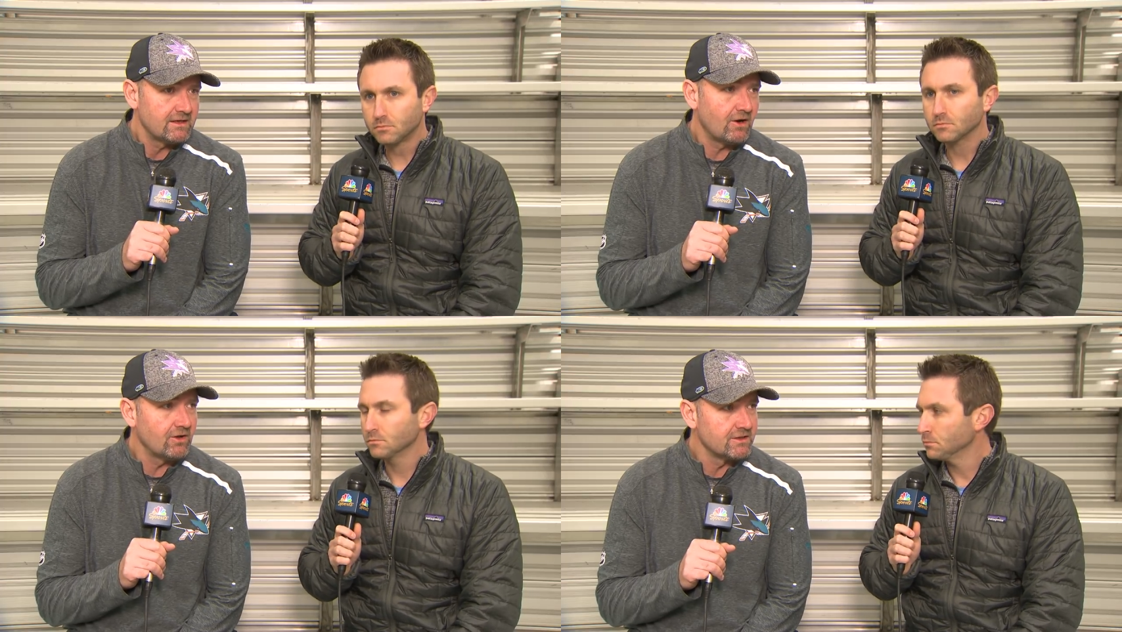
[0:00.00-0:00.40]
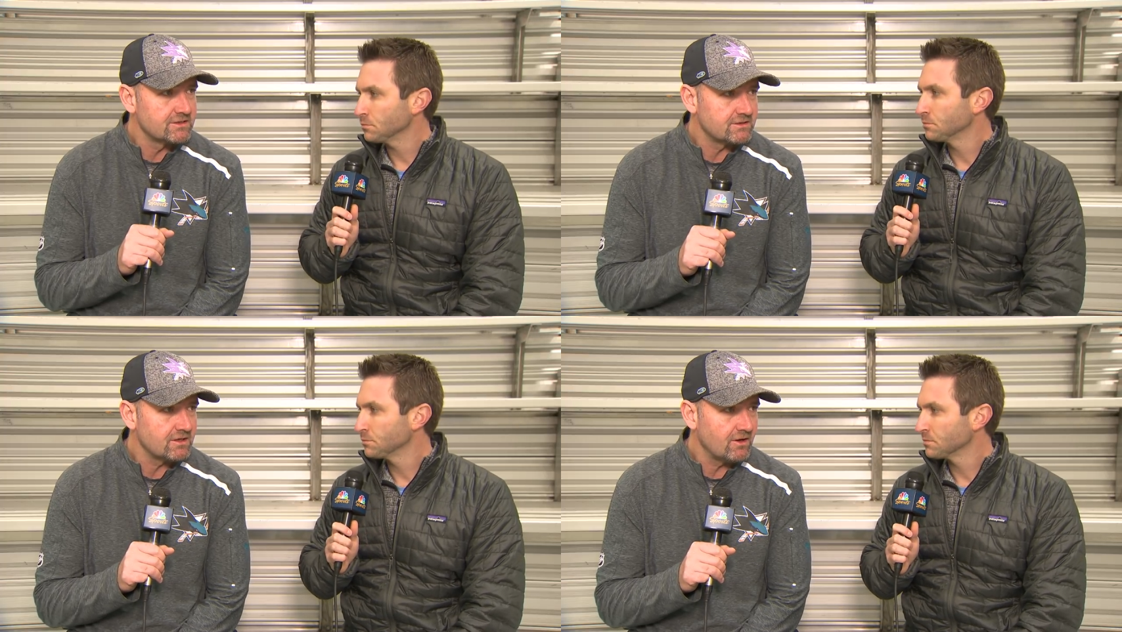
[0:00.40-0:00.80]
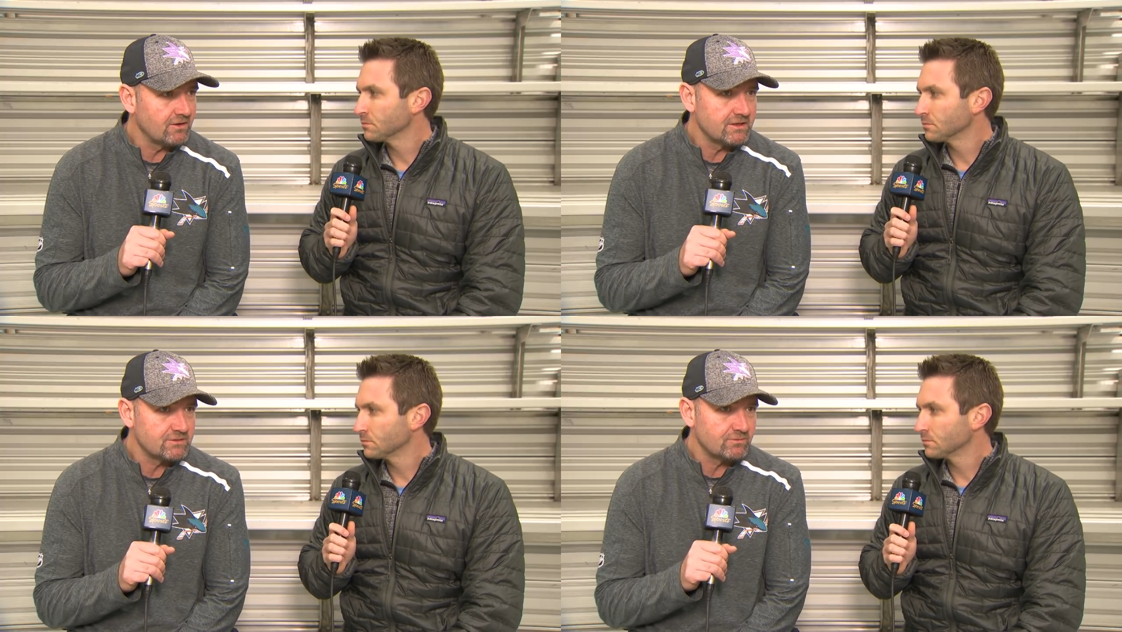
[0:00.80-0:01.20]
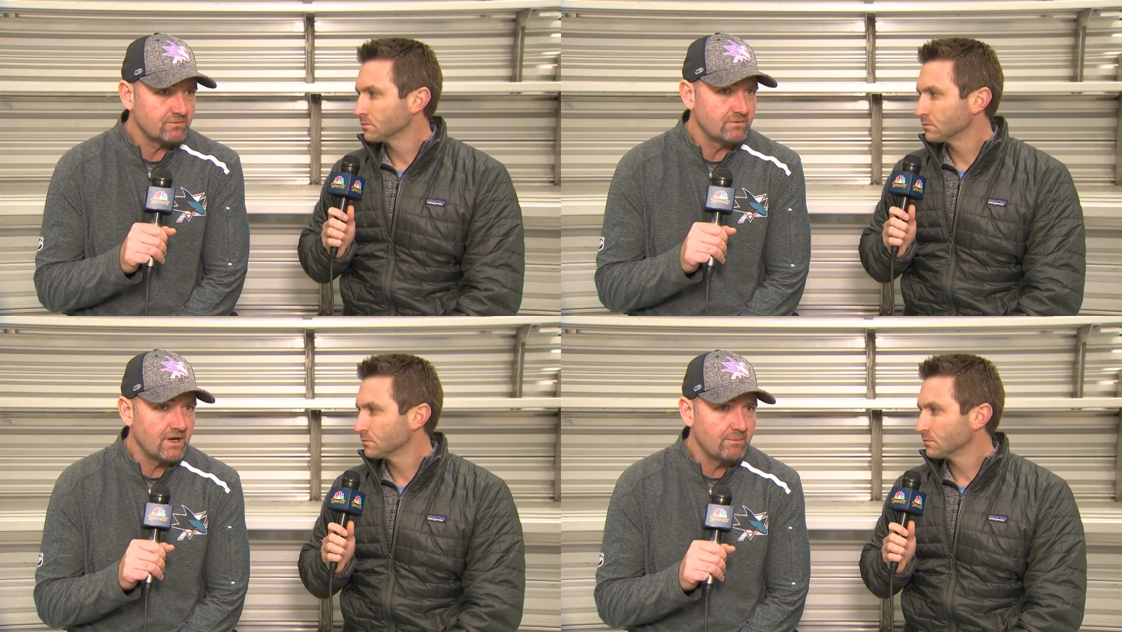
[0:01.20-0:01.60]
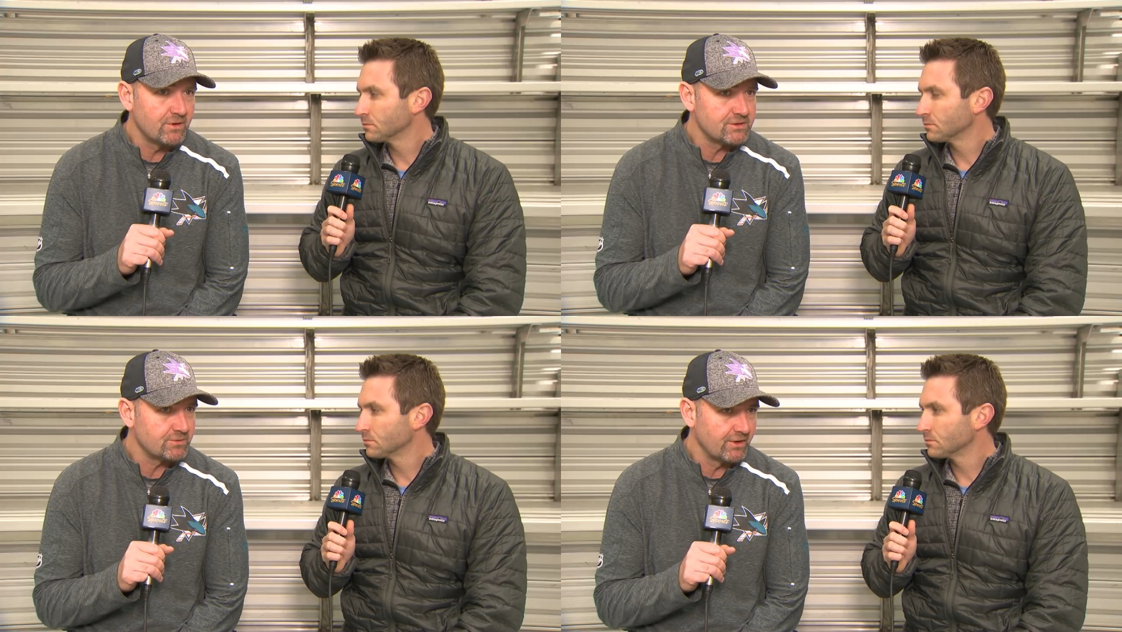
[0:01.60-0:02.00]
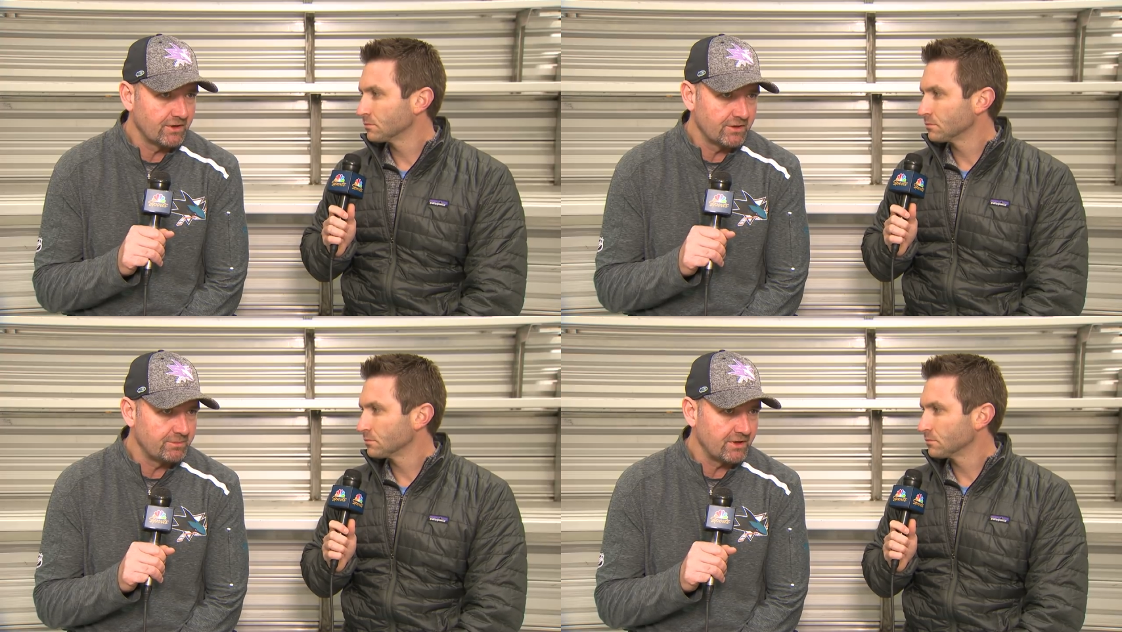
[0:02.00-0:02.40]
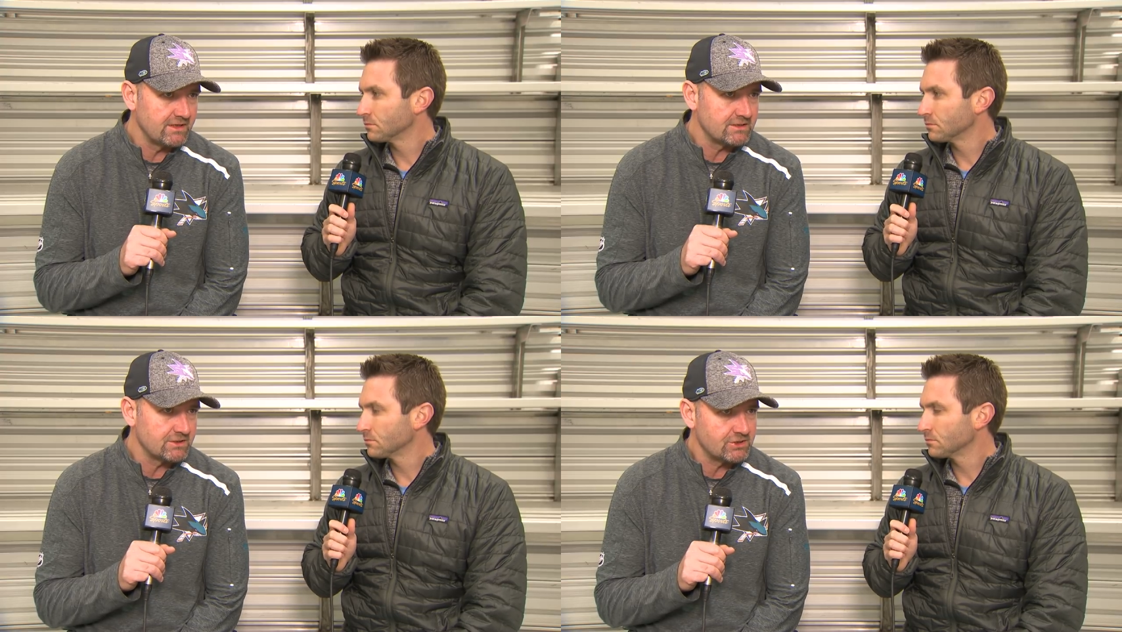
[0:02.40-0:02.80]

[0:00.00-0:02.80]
Speaker 1: all his numbers were in good places,